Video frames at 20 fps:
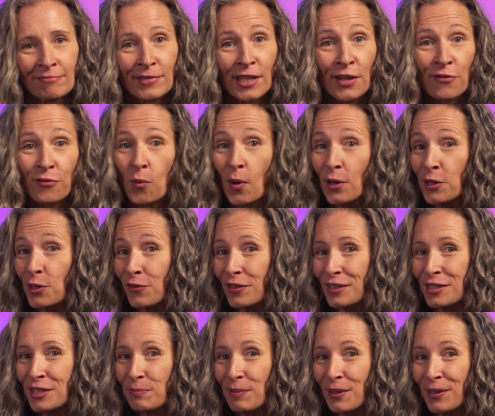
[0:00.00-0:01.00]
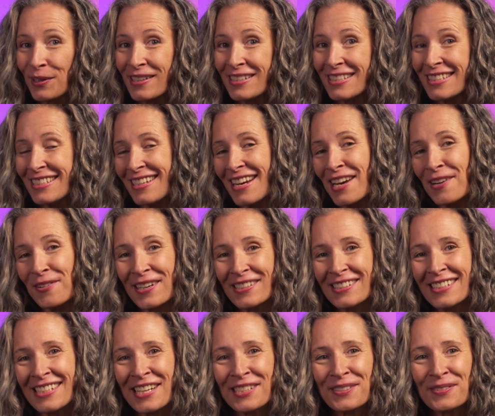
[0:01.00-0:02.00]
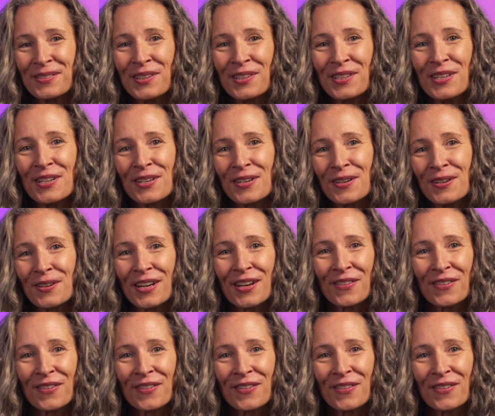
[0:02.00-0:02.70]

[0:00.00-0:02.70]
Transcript: If what you've experienced today resonates with you,